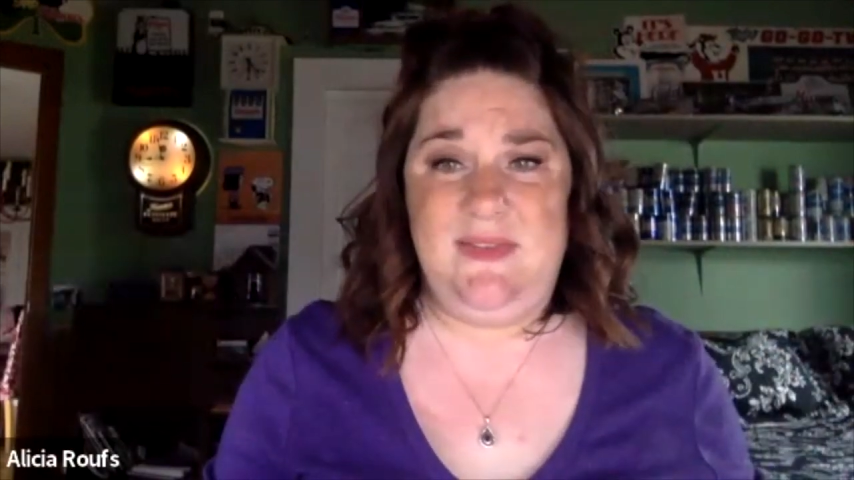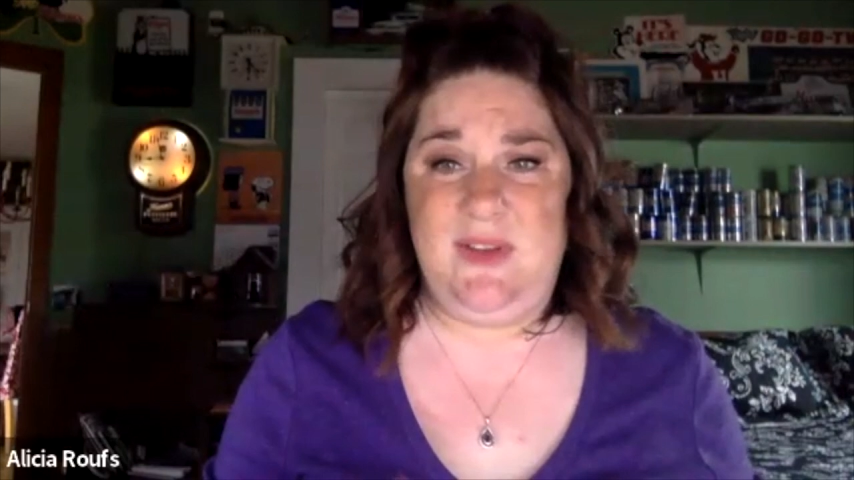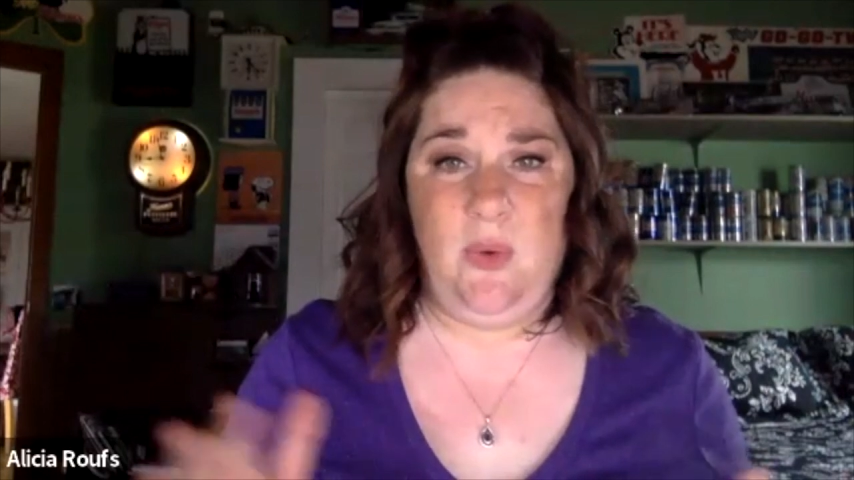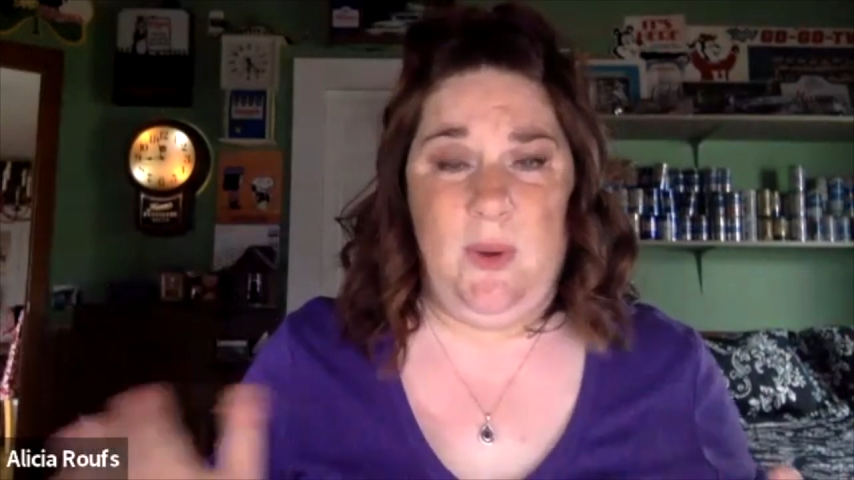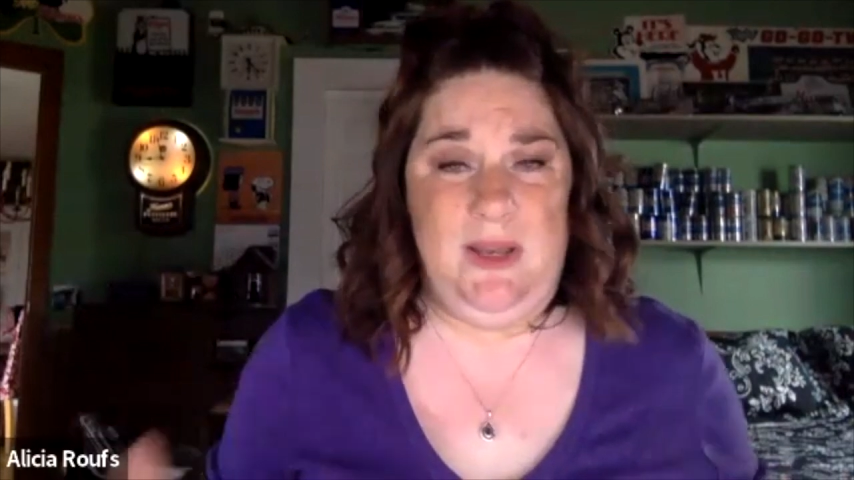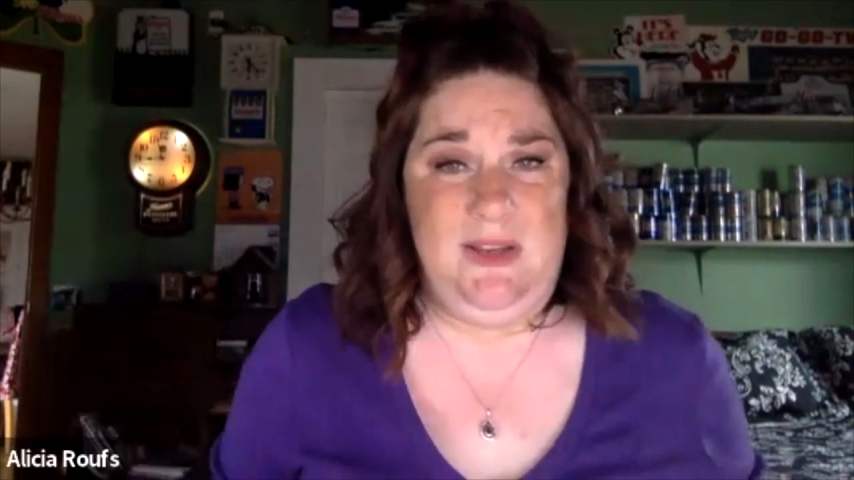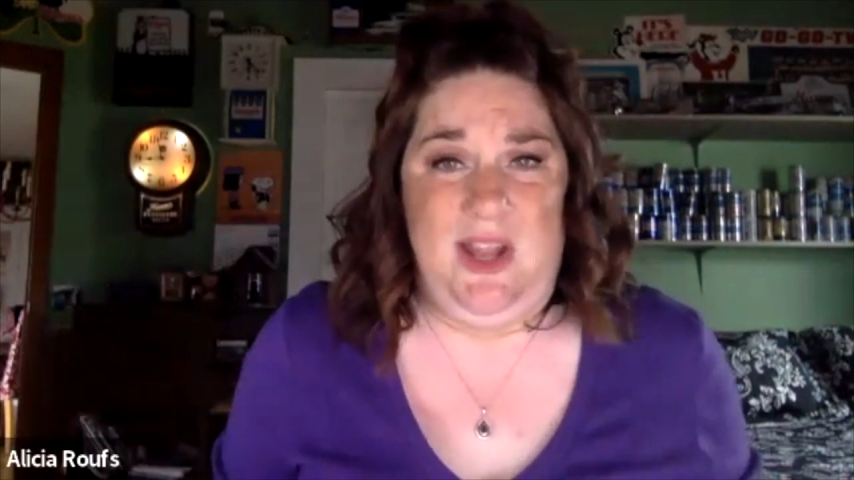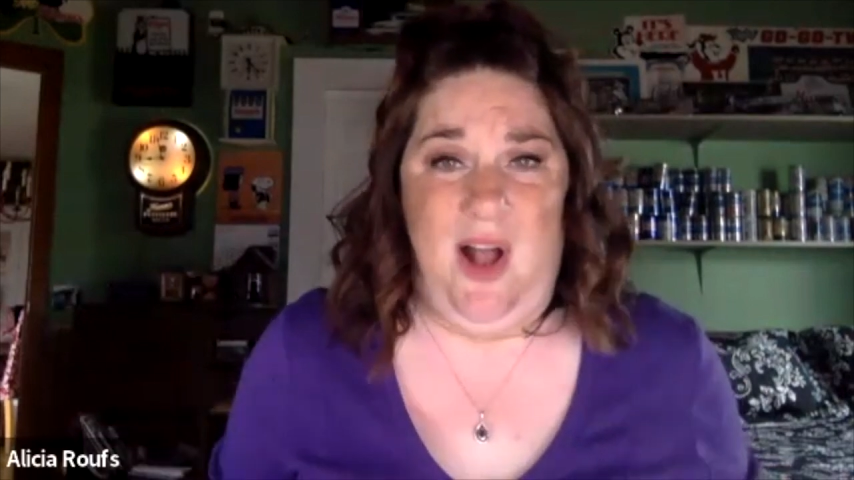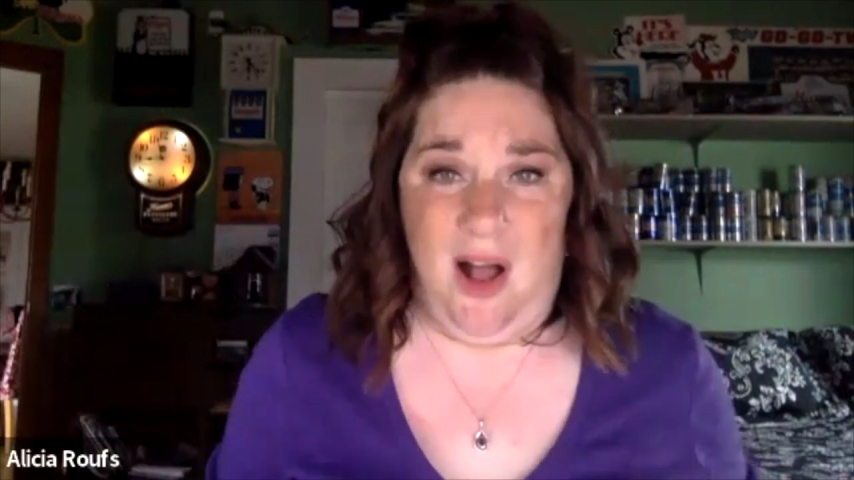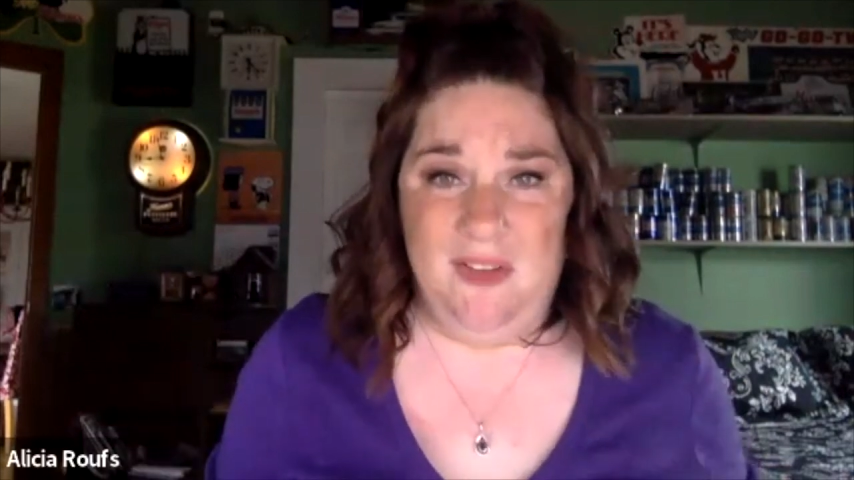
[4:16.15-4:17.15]
even go into
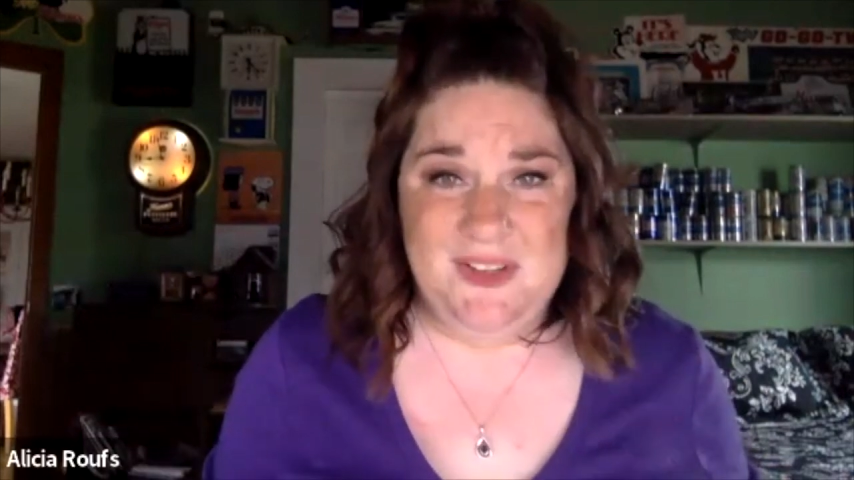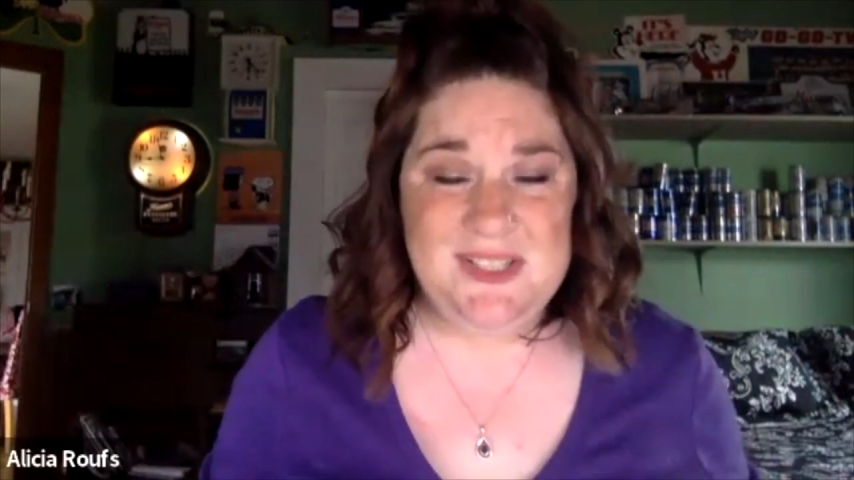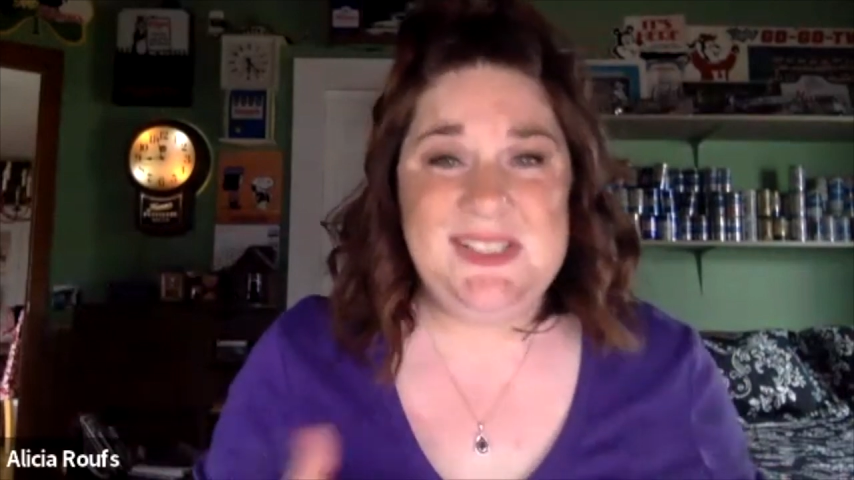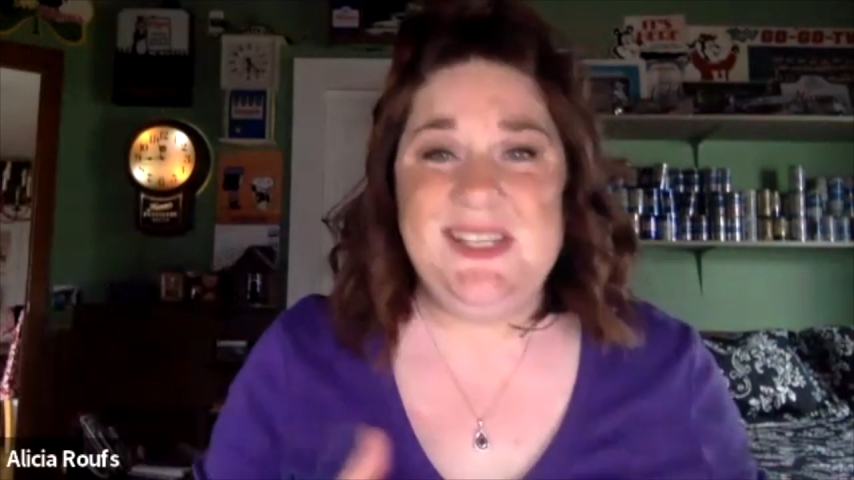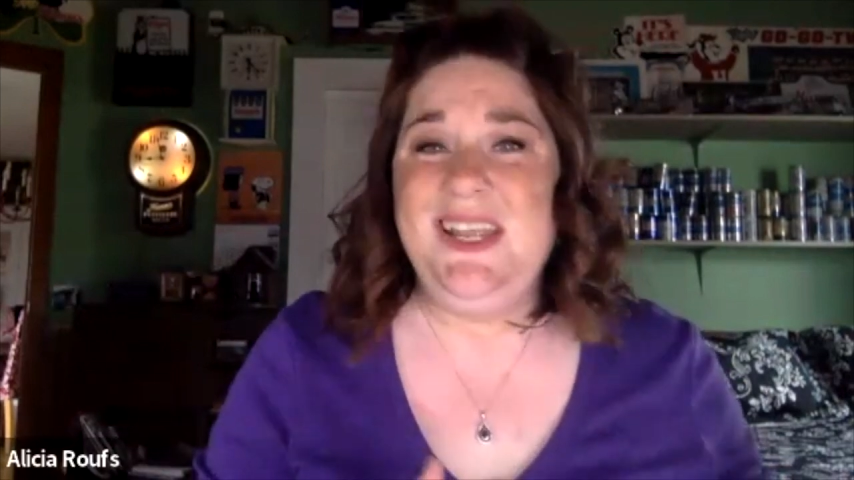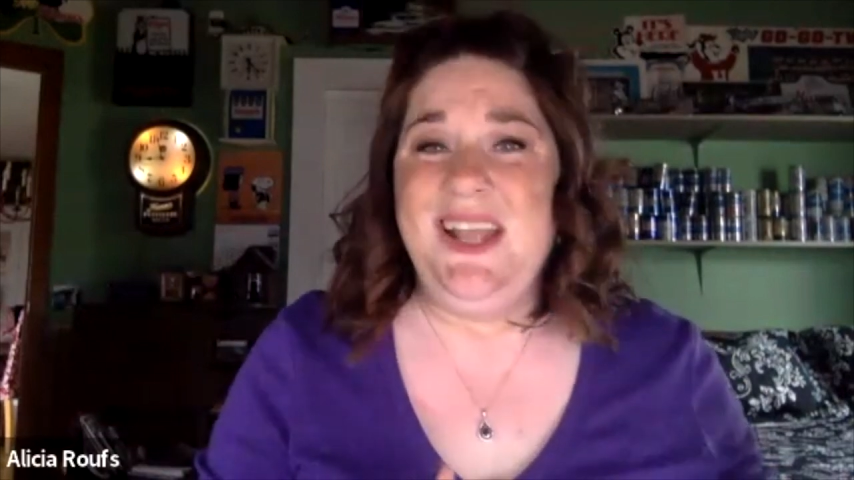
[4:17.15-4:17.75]
the office.